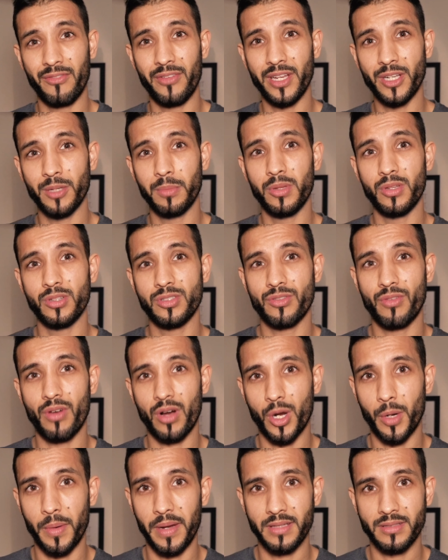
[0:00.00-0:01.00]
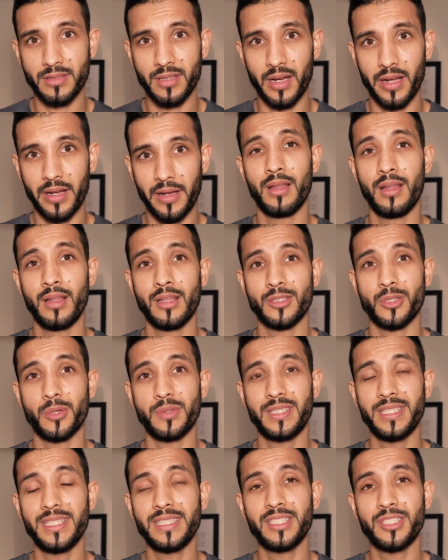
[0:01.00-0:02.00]
VW Sirocco outside. So
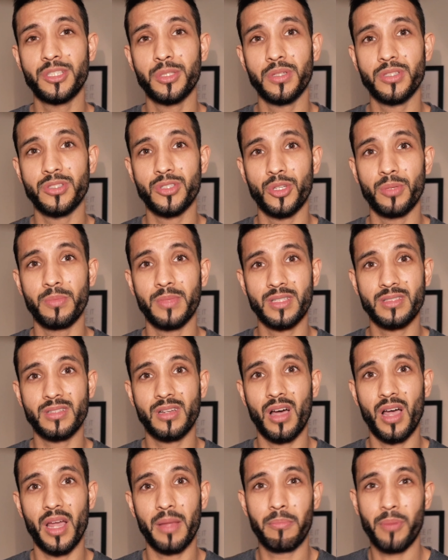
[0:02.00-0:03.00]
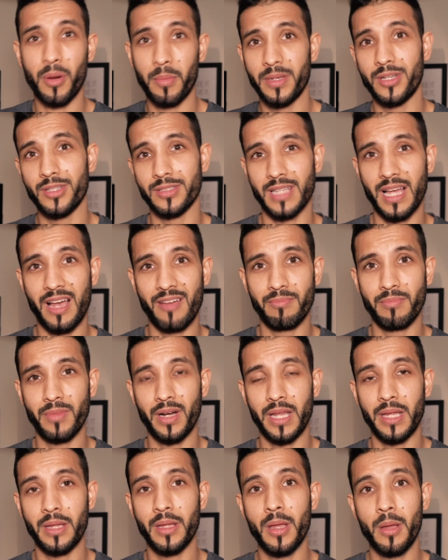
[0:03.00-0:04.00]
it's easy to assume this guy probably doesn't have
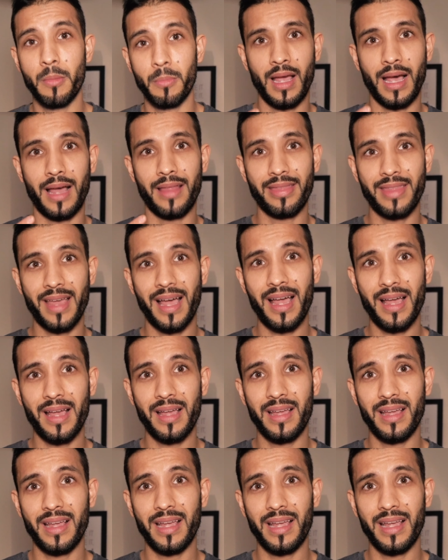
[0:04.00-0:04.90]
money. And that